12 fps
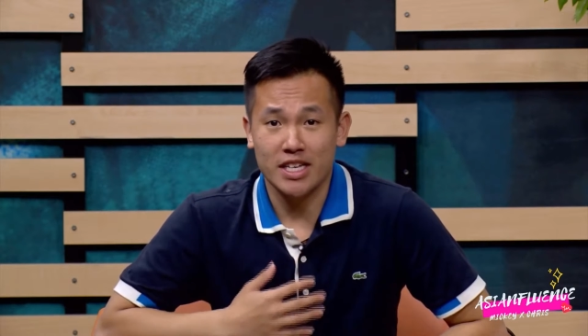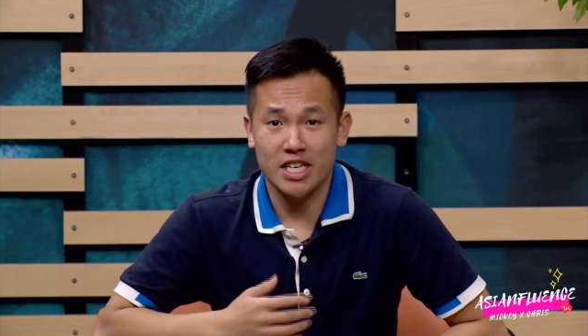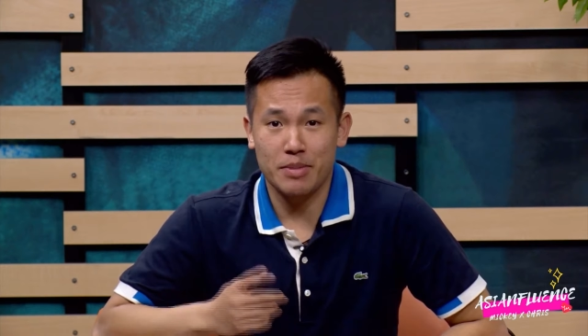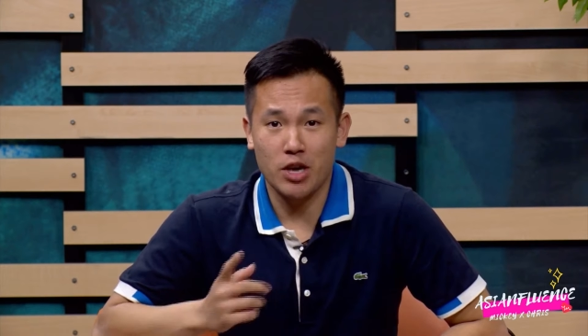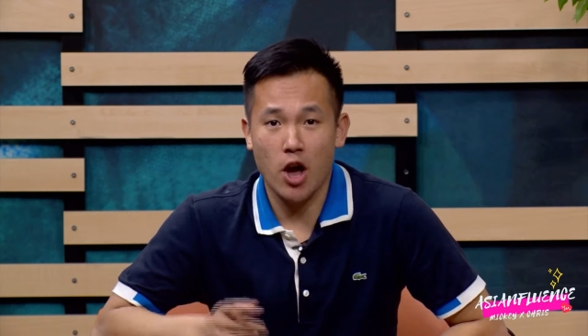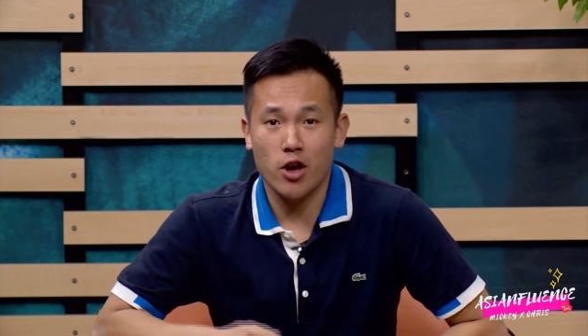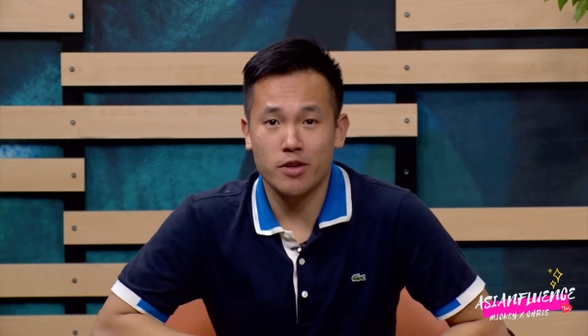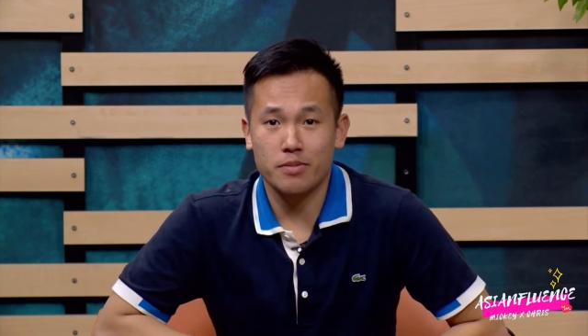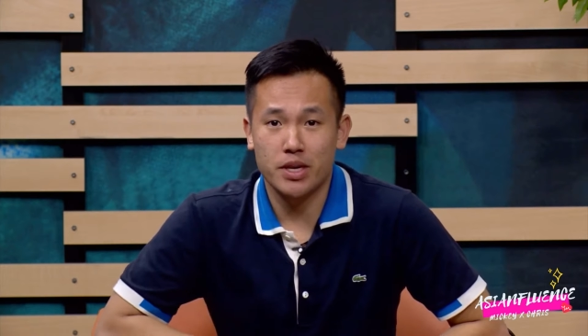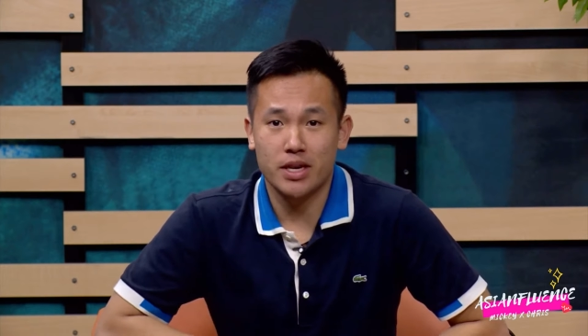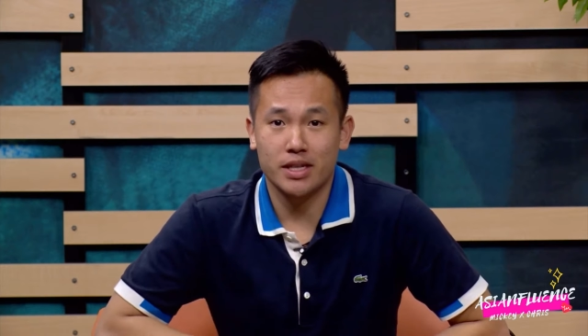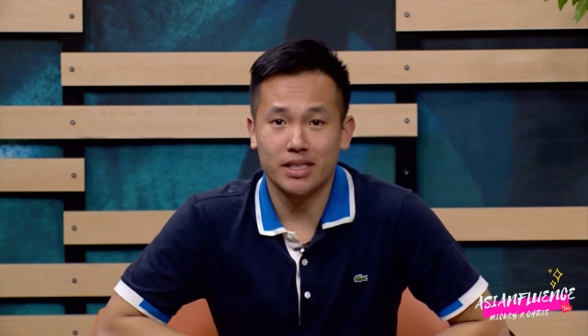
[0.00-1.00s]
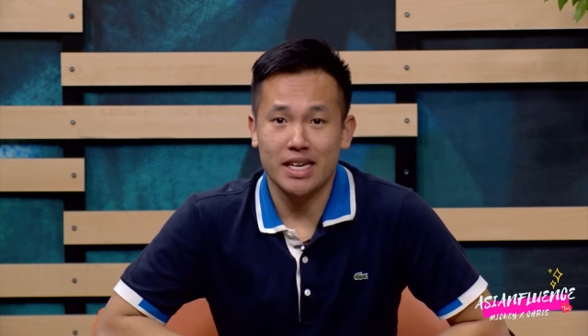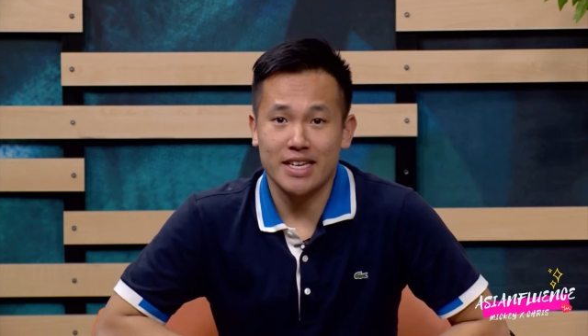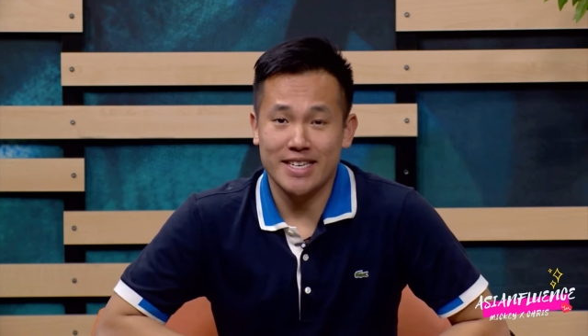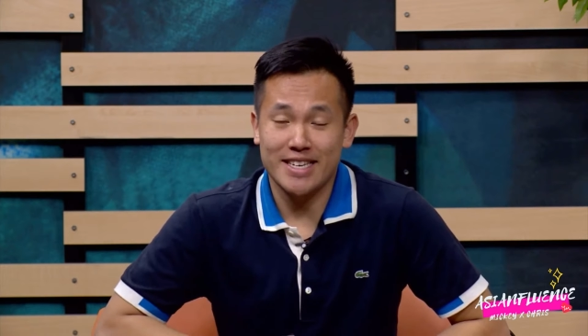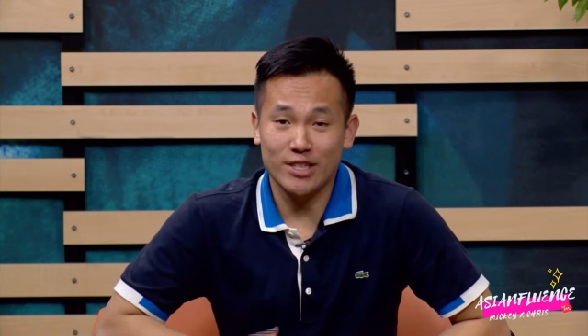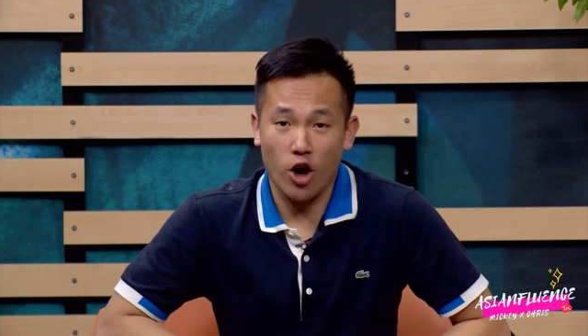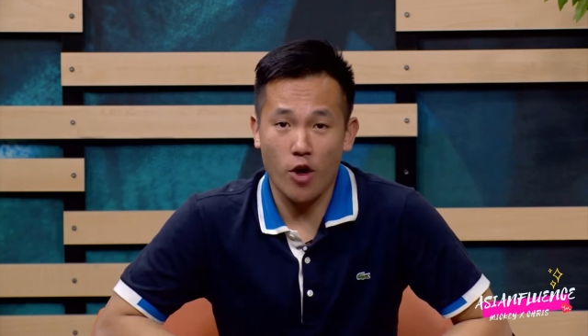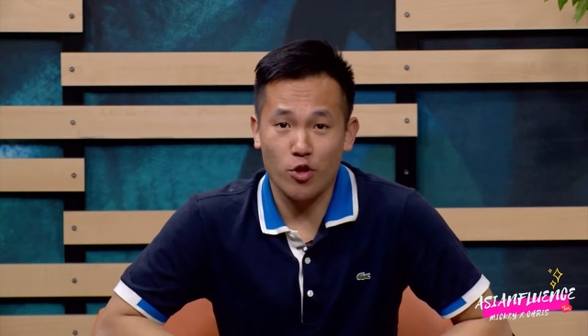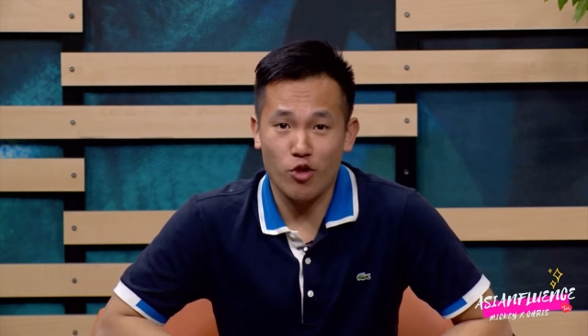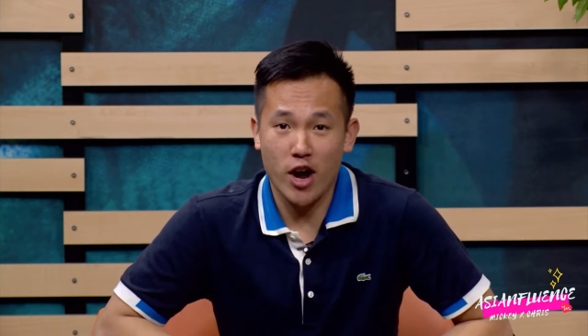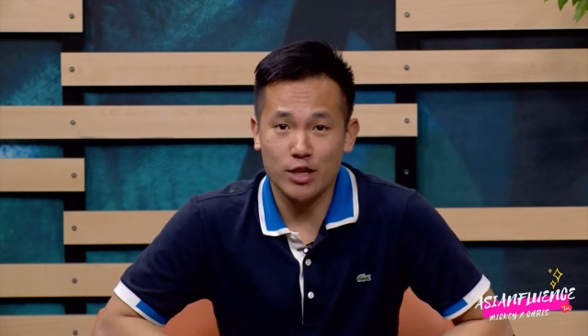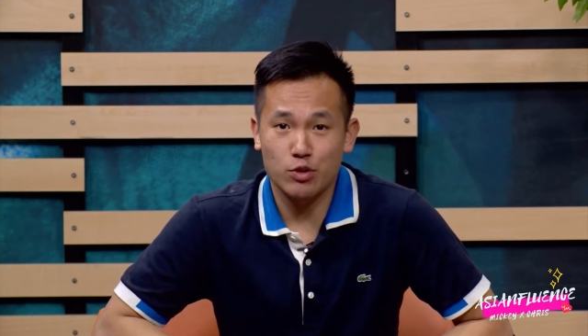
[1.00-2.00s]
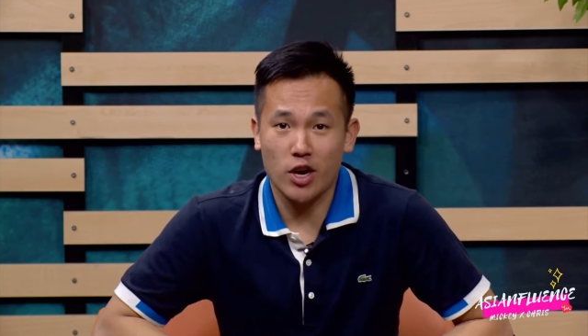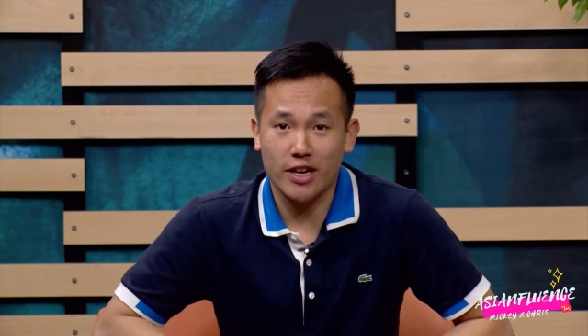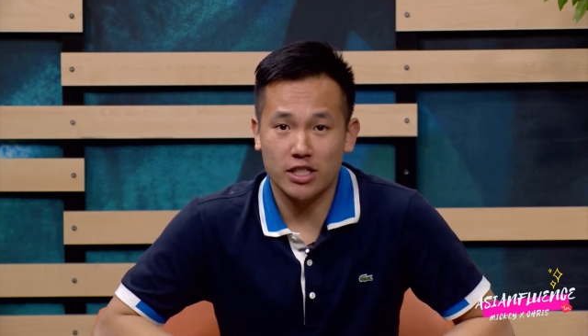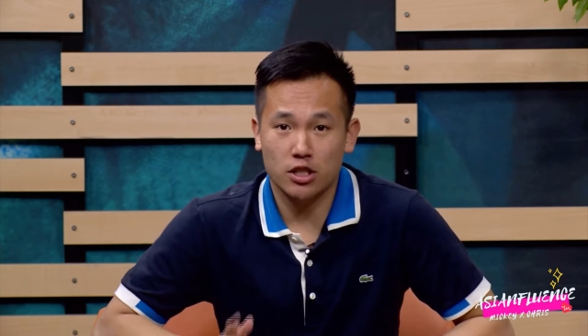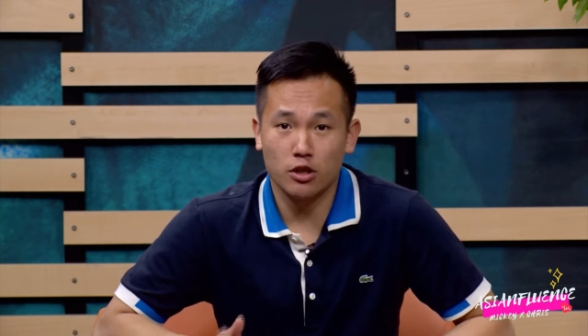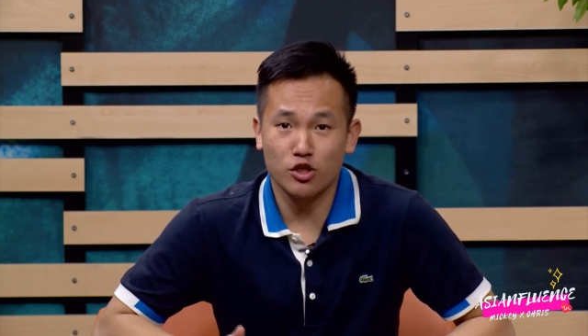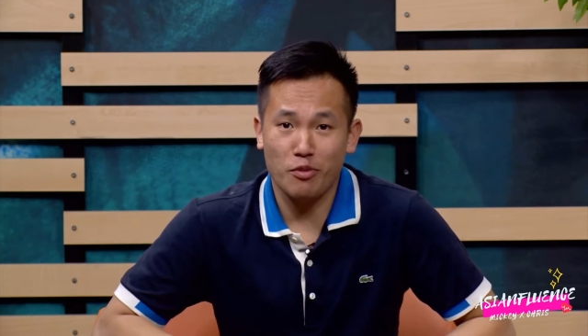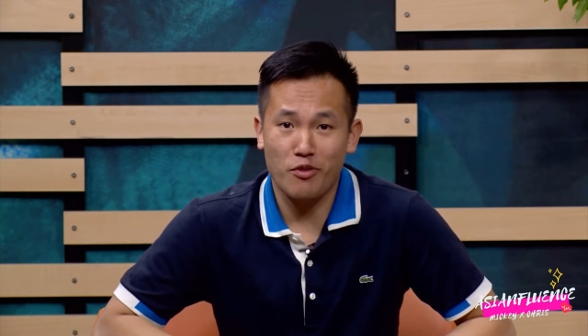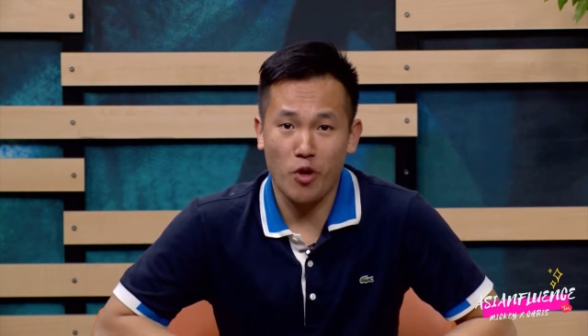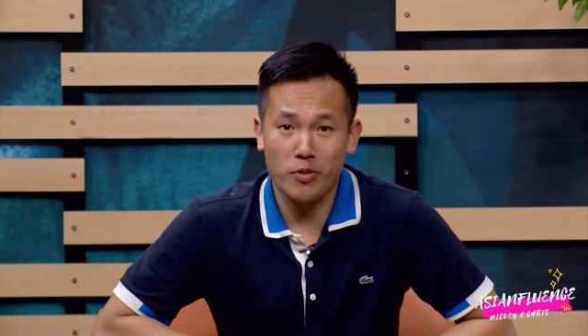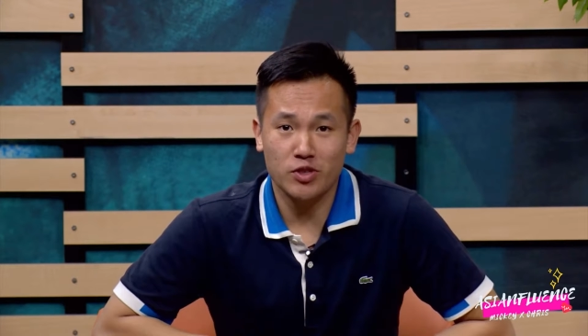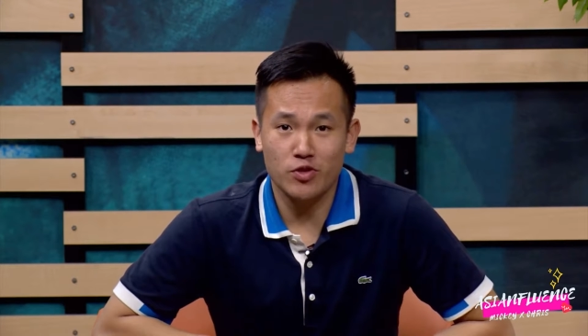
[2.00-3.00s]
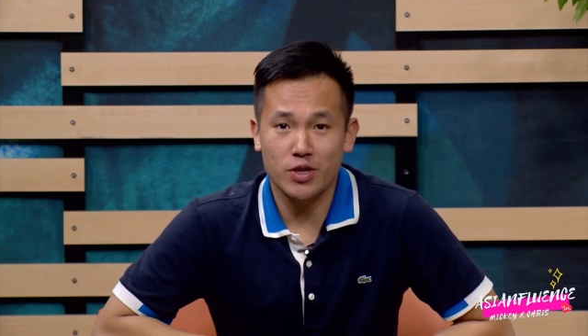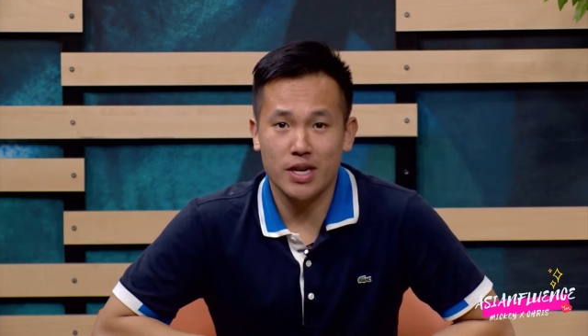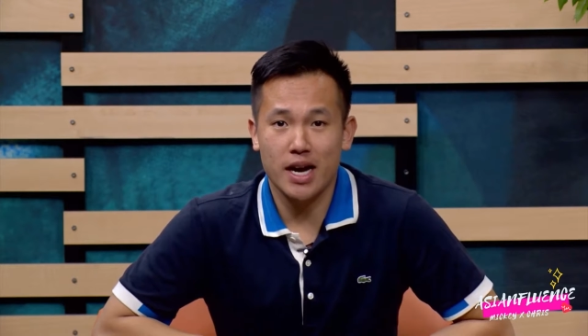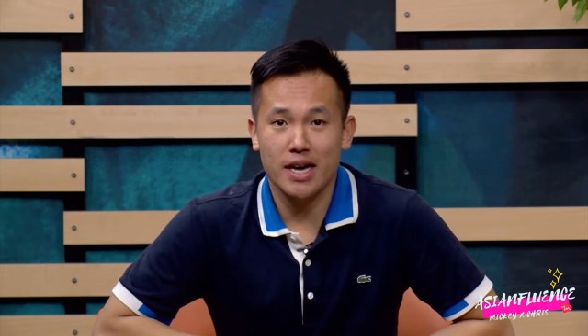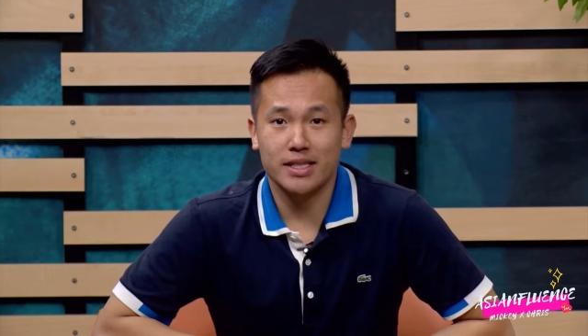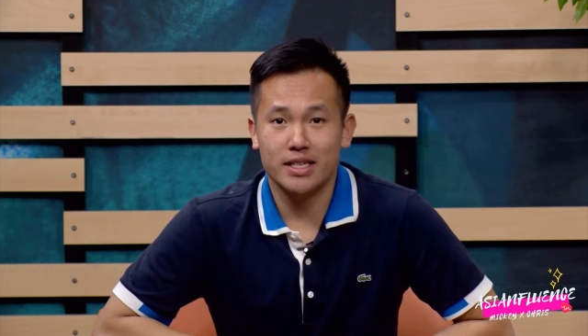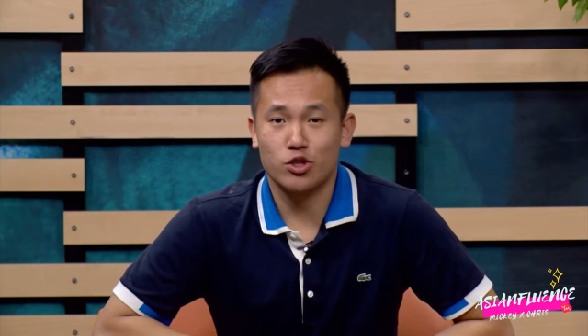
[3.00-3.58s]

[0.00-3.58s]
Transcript: Keep an eye on him because he's on the rise. We got an exclusive performance for you guys.